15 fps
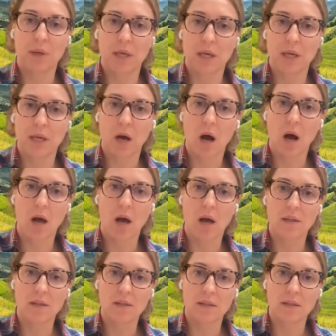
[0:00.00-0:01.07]

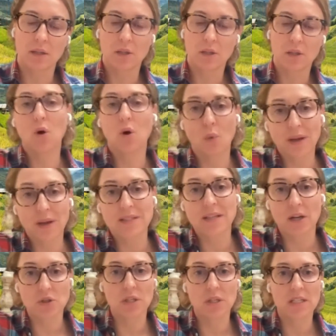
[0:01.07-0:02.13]
because yeah. you
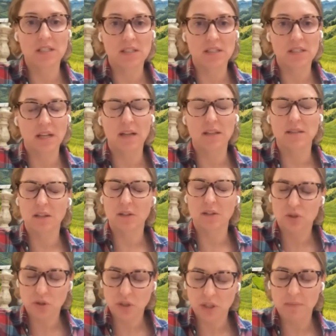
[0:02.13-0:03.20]
always actually see that it's
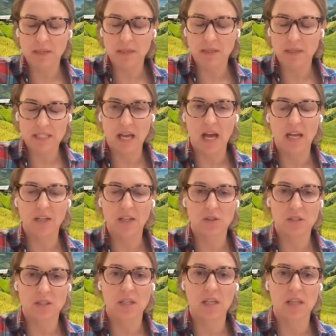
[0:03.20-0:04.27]
extremely
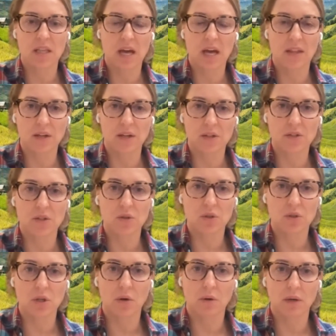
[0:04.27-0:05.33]
sad. You see that there is a
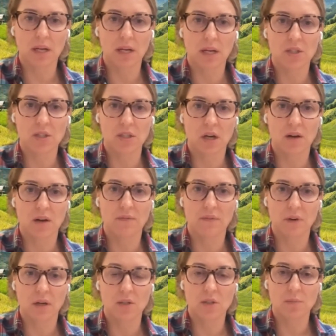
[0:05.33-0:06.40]
huge correlation
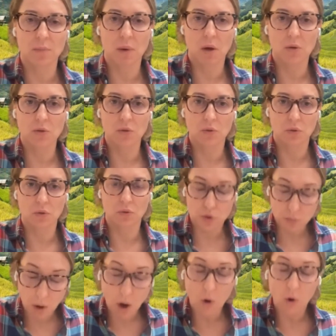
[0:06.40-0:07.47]
of uh, small so,
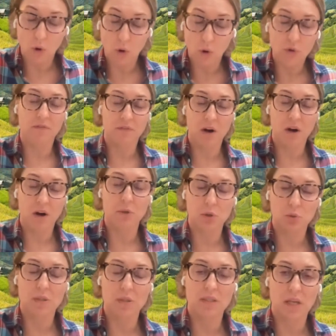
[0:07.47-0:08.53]
smallholder
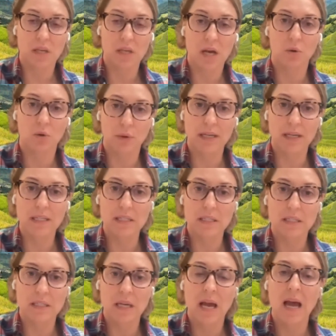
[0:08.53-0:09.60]
farmer suicidal
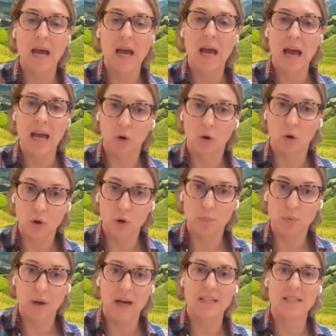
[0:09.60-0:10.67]
rates, and
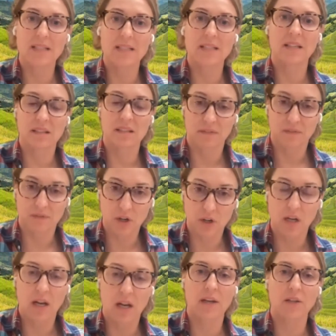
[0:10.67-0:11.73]
oil prices and
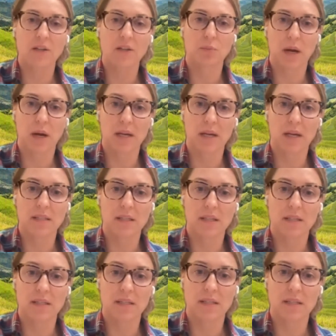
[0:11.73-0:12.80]
fertilizer
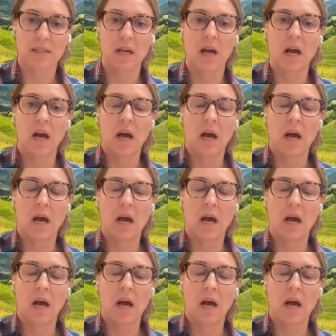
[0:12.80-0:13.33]
prices.